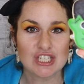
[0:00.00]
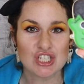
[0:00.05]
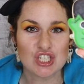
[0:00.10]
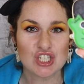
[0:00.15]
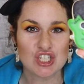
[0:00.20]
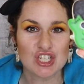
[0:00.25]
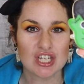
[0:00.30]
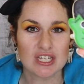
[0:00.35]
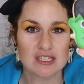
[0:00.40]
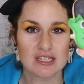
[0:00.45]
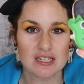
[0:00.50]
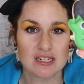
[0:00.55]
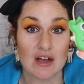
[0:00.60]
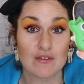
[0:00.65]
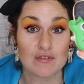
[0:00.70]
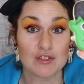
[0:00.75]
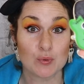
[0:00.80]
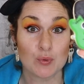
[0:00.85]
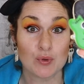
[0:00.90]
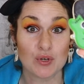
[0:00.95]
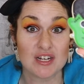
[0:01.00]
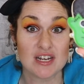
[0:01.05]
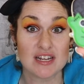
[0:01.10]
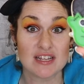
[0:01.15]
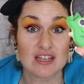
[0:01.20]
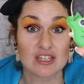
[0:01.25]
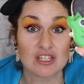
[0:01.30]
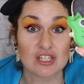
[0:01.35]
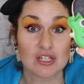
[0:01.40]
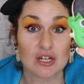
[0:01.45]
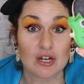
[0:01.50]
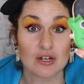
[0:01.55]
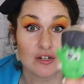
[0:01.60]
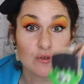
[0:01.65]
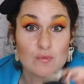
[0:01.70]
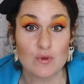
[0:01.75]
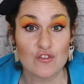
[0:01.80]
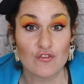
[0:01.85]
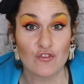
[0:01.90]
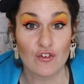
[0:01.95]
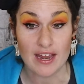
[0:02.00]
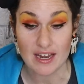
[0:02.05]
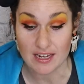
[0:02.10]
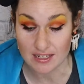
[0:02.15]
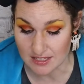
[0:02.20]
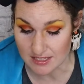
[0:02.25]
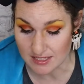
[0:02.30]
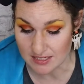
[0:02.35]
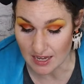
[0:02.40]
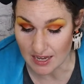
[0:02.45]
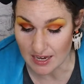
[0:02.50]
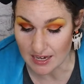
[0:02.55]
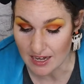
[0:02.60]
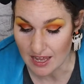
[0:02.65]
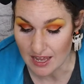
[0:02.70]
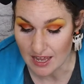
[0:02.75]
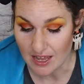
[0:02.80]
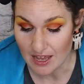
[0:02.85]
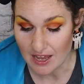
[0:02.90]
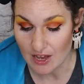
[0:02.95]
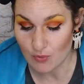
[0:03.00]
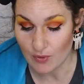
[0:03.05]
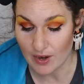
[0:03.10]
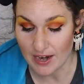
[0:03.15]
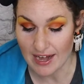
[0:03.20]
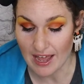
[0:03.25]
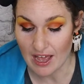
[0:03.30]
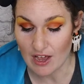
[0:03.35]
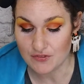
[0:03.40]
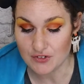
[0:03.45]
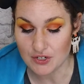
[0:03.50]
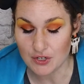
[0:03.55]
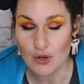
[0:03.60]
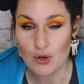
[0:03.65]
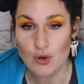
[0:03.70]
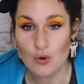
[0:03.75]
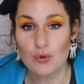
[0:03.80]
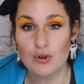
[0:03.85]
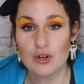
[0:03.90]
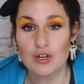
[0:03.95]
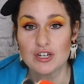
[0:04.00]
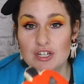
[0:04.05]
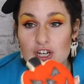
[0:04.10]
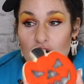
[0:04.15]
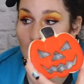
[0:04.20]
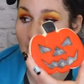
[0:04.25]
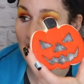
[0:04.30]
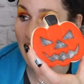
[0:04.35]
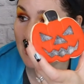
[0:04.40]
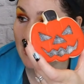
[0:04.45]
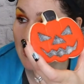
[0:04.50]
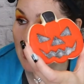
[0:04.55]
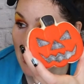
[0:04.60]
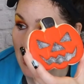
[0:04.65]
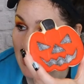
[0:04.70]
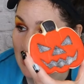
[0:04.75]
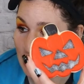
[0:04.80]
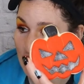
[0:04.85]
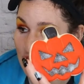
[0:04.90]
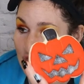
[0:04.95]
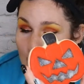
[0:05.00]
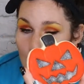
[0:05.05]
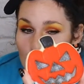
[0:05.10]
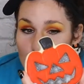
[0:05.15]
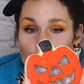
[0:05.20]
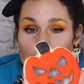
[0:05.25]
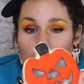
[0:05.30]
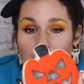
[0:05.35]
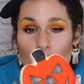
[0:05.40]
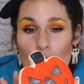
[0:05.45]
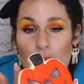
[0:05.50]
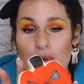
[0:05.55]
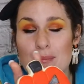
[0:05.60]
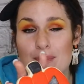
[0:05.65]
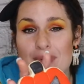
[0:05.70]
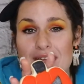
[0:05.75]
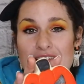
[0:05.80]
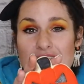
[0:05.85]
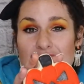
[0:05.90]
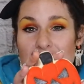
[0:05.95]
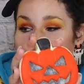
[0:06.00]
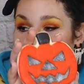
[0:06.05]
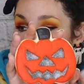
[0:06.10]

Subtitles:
He's just enough. So we're gonna get started with Frankenstein, and right after, we're gonna go ahead and show you how we make